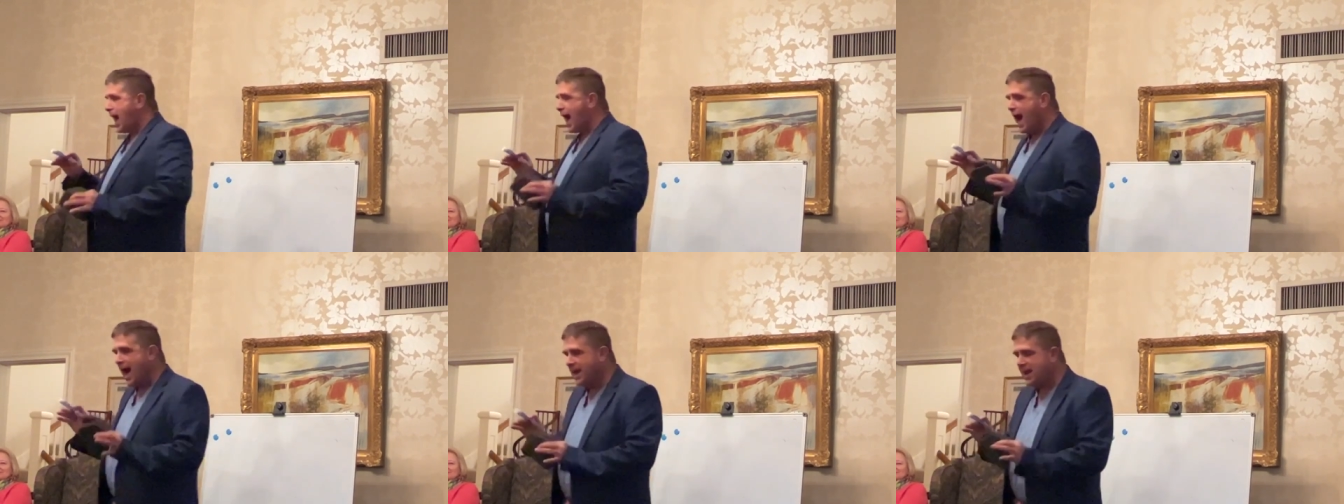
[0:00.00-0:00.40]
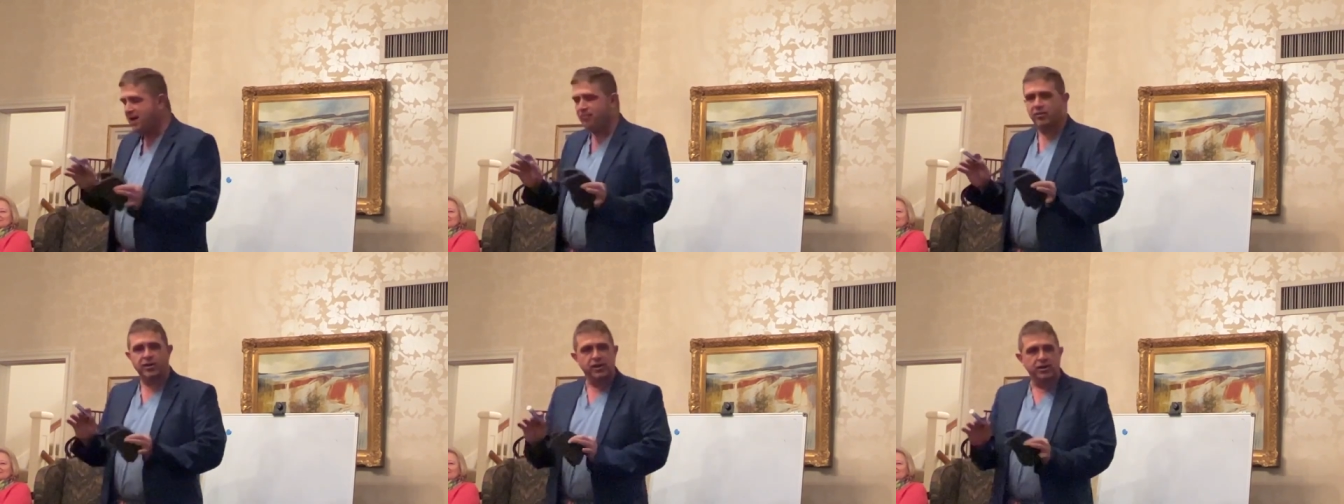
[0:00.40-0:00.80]
I
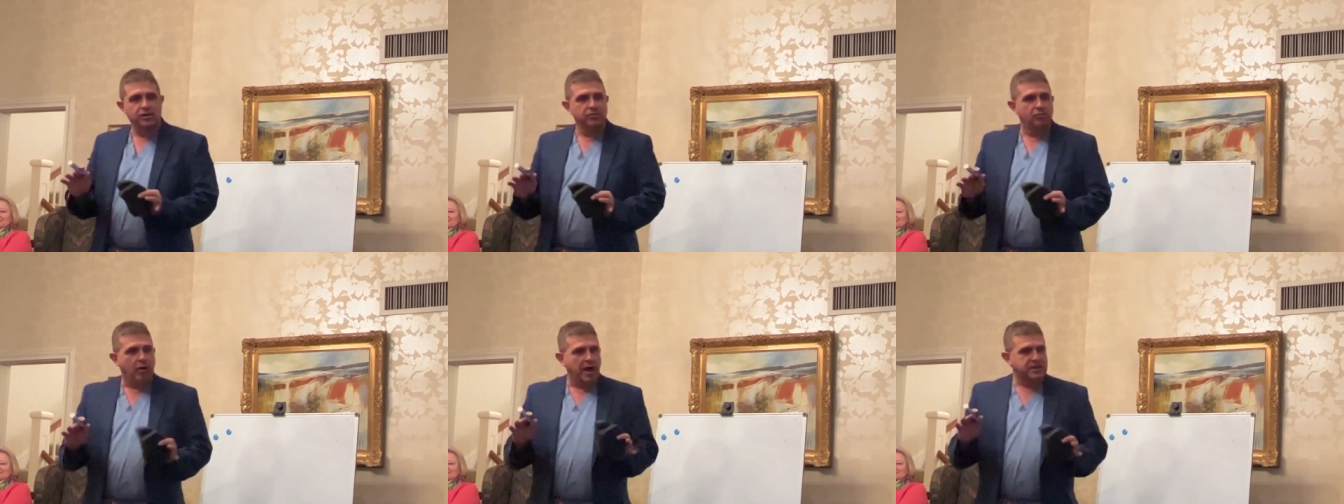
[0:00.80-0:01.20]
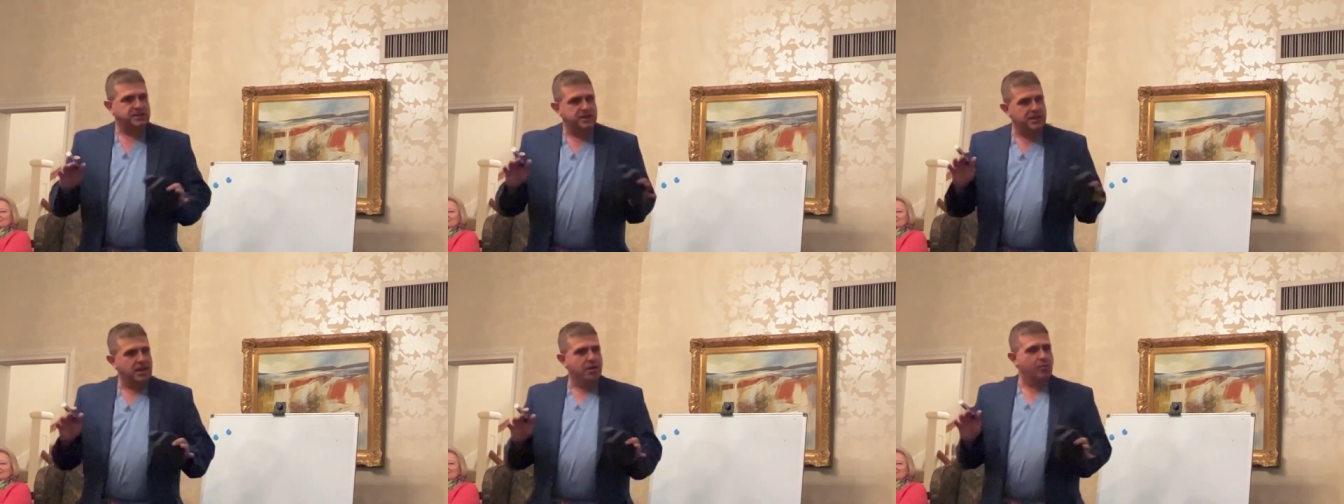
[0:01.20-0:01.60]
never knew what
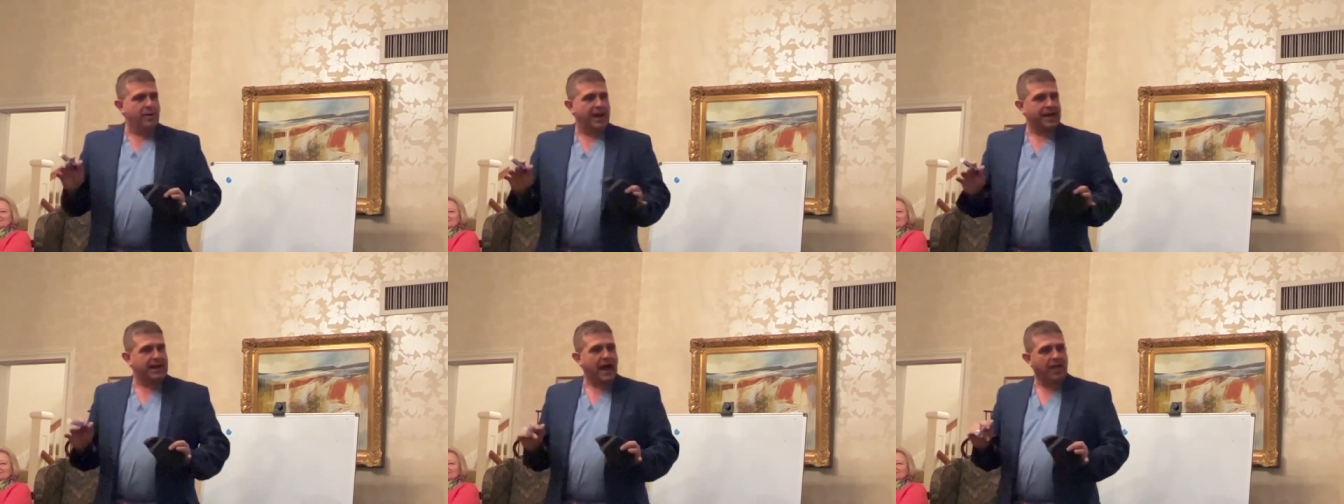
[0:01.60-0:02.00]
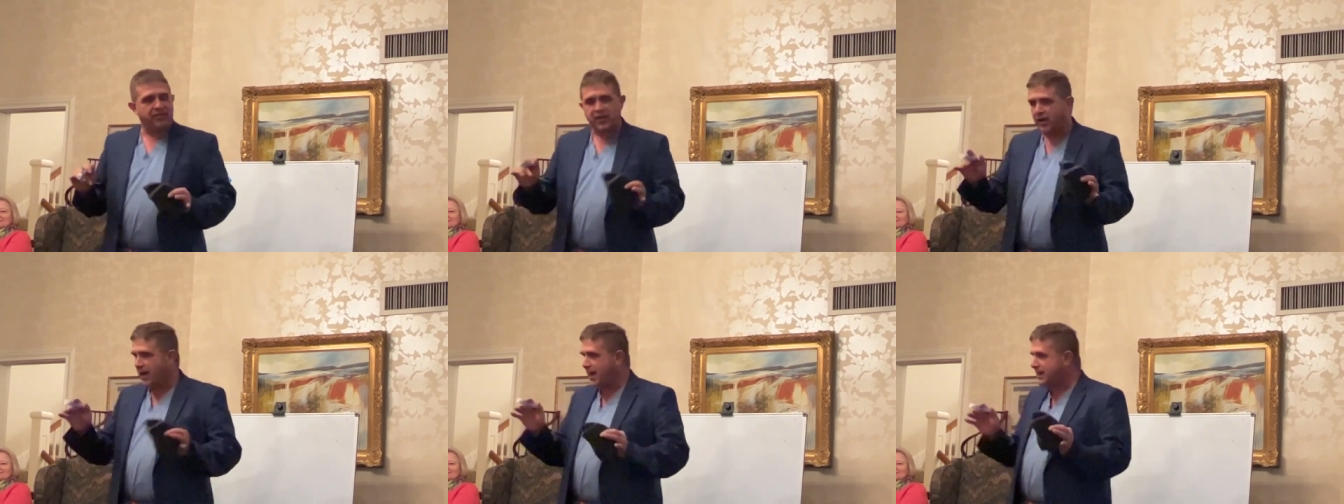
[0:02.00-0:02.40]
to do when I got
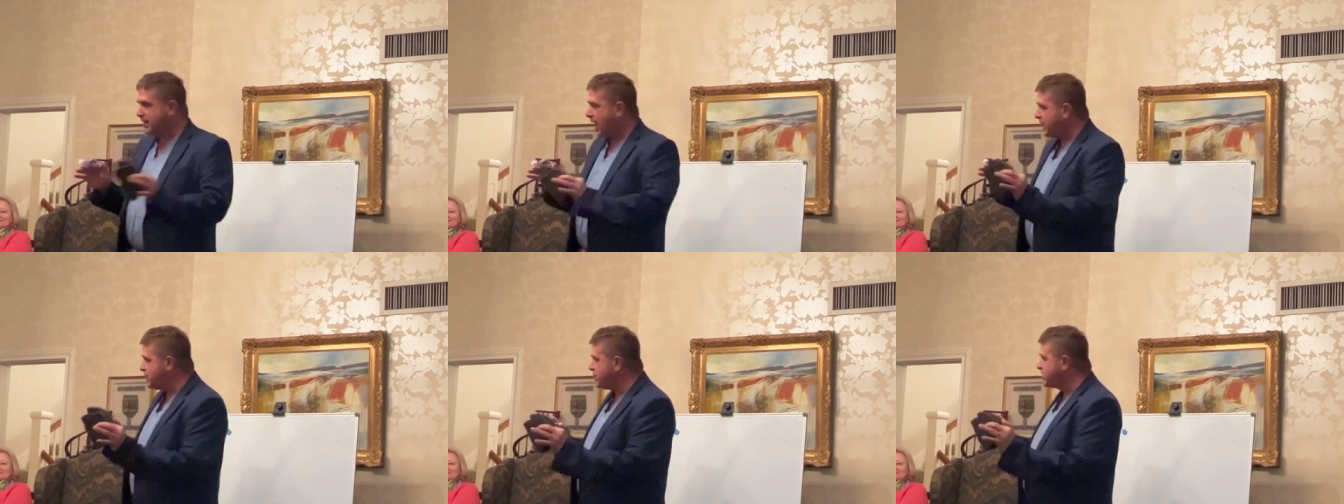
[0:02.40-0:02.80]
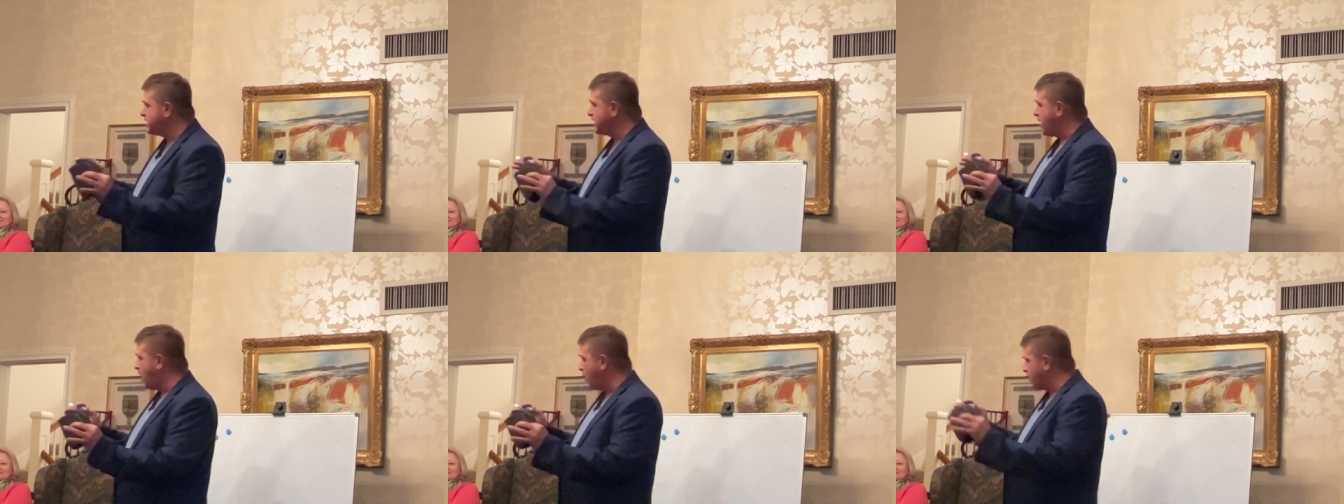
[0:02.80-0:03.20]
there. I, I, you
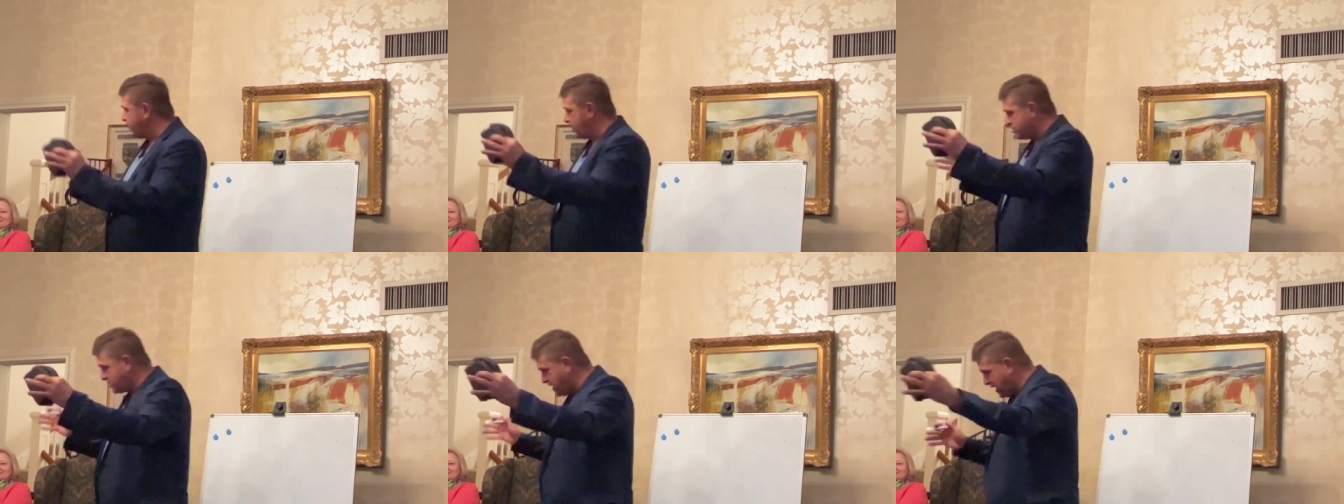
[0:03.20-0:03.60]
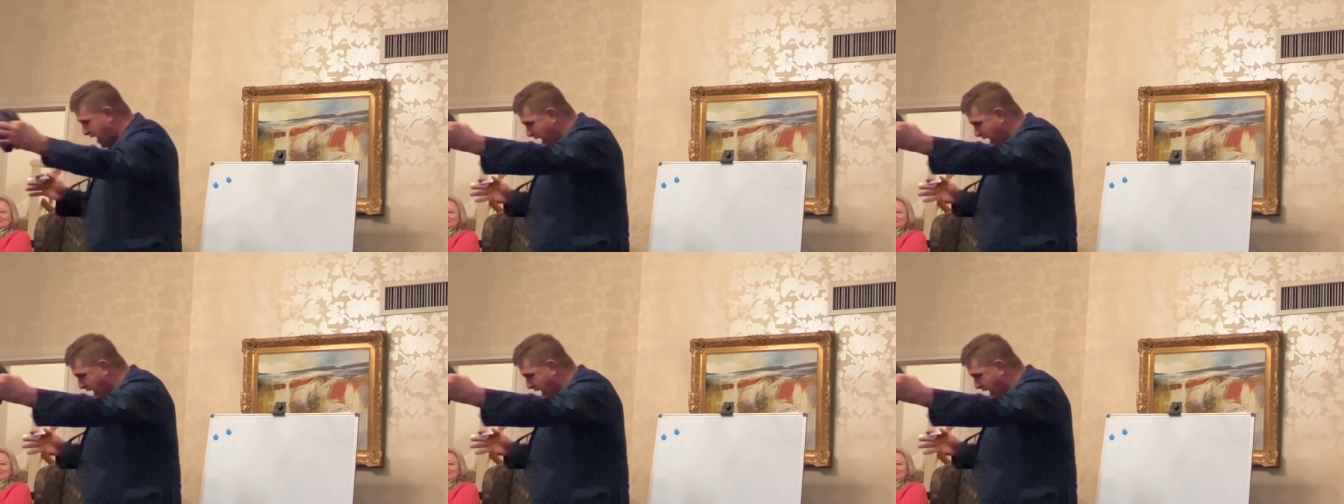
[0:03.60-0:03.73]
get on and there's, it